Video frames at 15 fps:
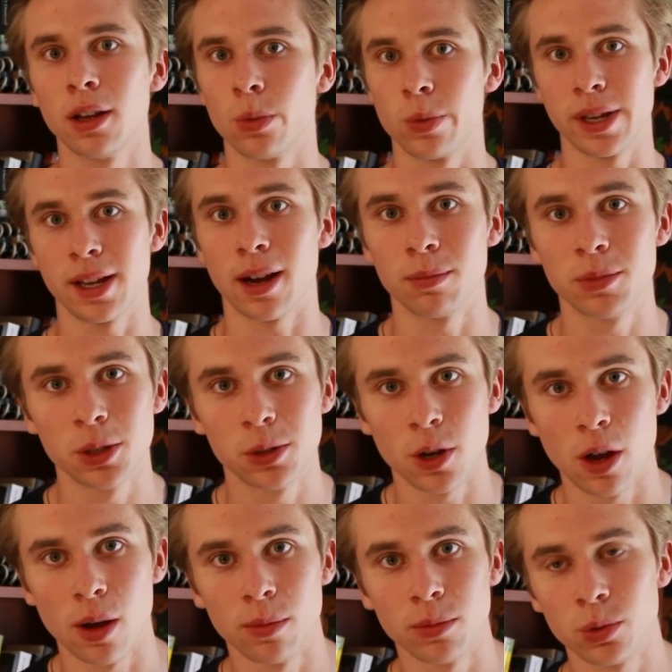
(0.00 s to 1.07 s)
we come to
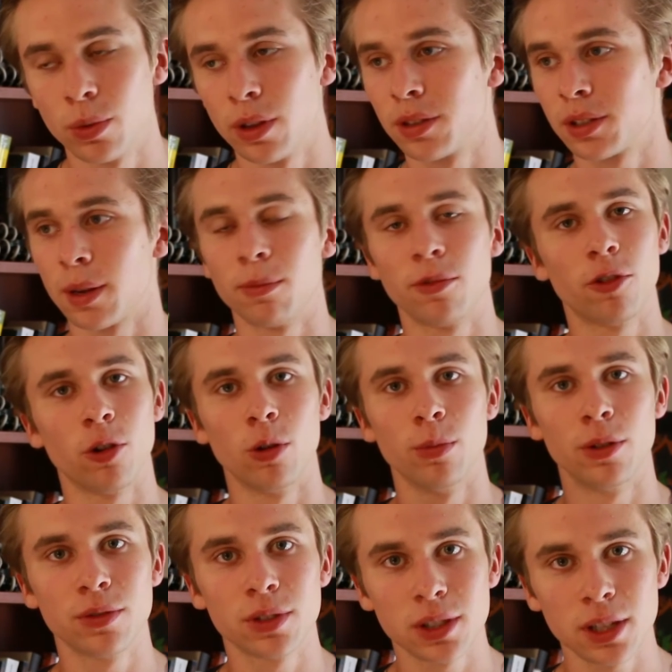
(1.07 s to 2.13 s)
terms with some form
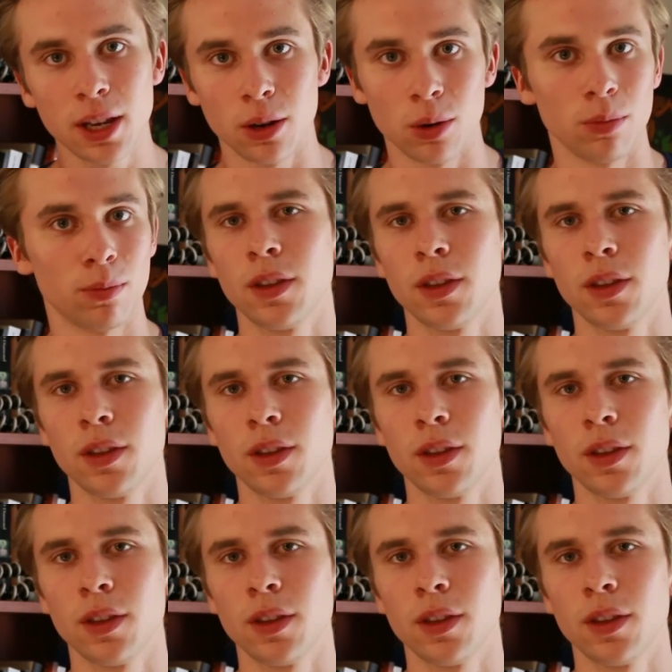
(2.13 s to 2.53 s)
of sin.